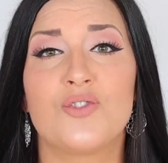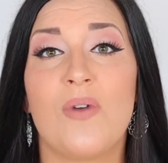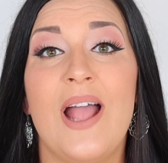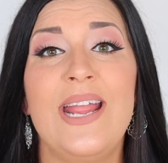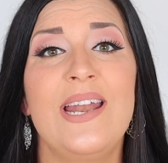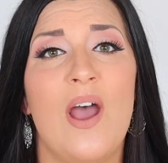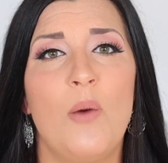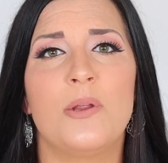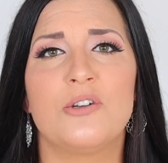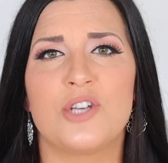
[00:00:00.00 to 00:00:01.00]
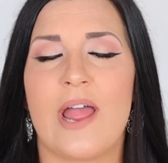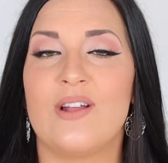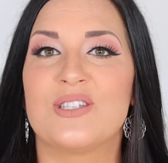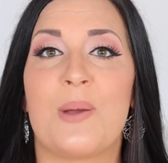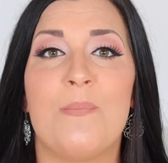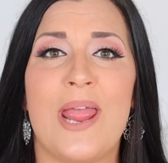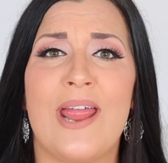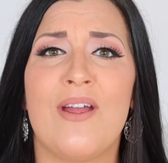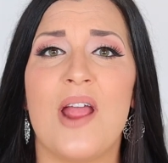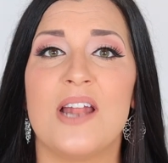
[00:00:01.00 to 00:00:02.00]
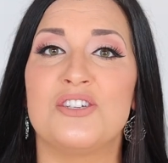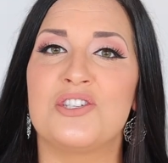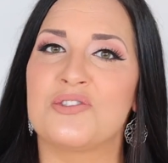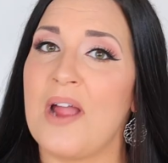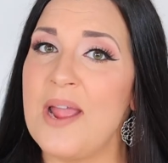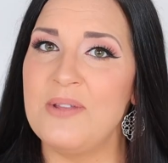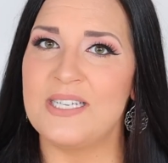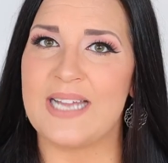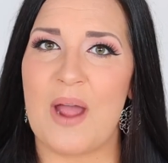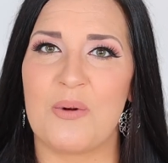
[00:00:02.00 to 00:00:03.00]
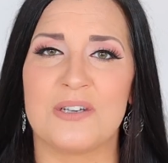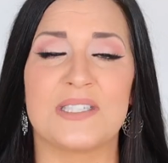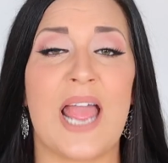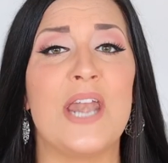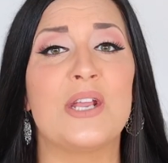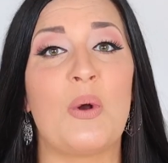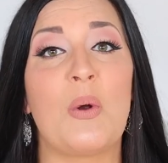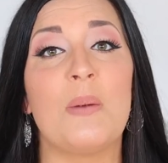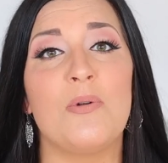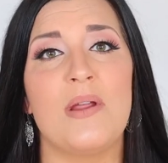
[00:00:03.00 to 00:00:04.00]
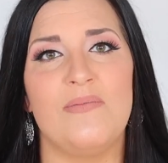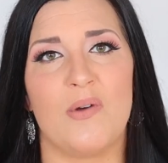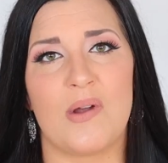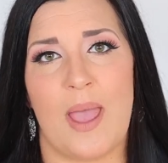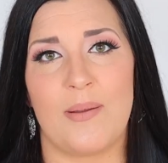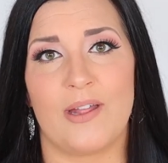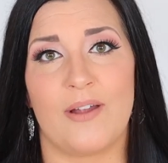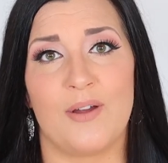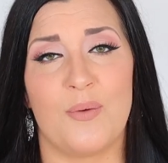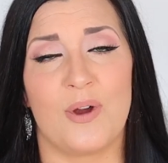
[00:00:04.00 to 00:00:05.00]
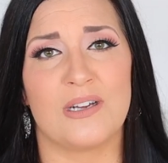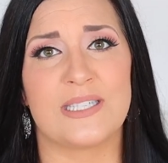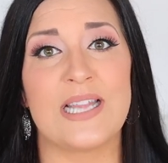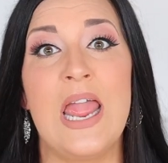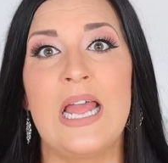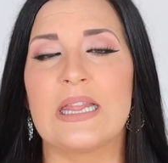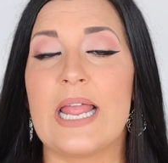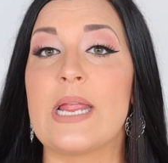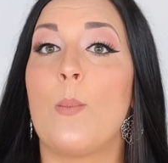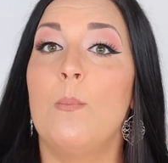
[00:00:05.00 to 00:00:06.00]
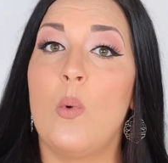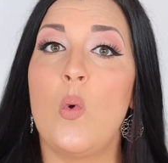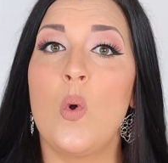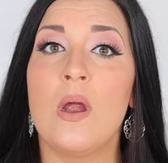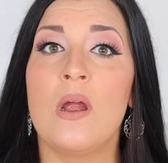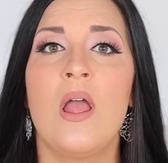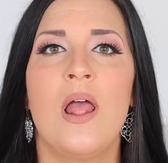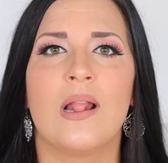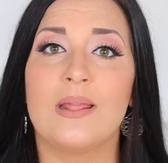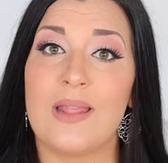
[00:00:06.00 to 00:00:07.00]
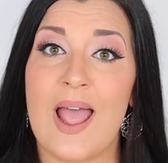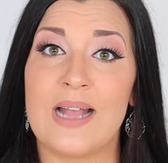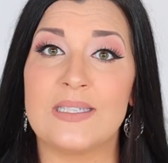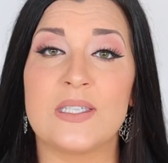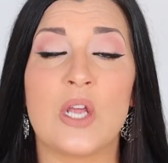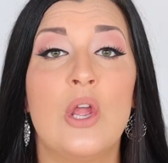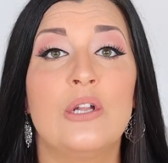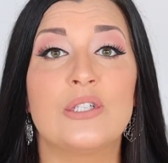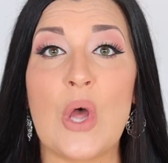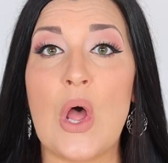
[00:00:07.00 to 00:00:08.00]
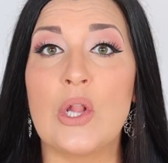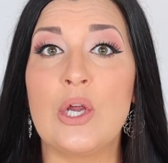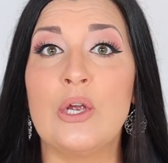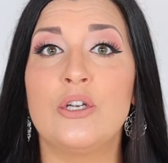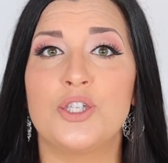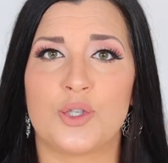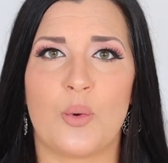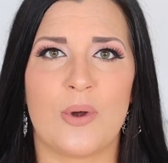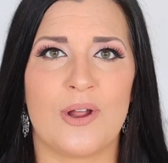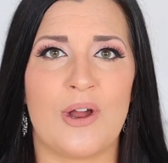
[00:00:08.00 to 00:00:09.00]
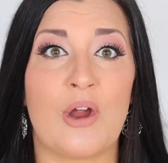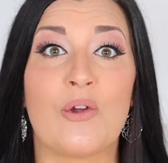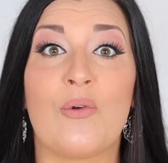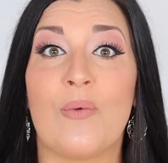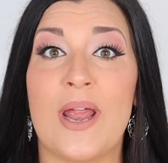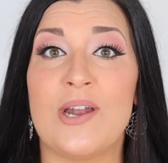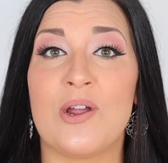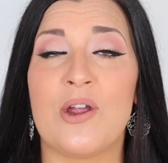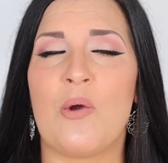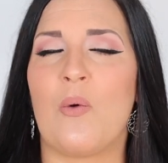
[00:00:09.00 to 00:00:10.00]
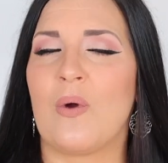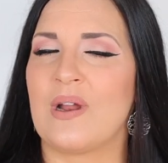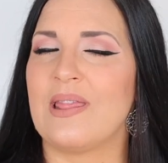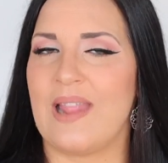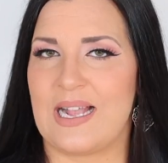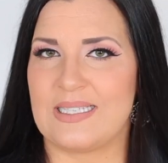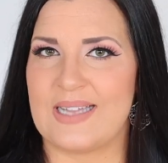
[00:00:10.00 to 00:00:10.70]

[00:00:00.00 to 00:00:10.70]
Try and help your child compare and describe the towers and incorporate vocabulary words like more, less, taller, shorter, greater, or less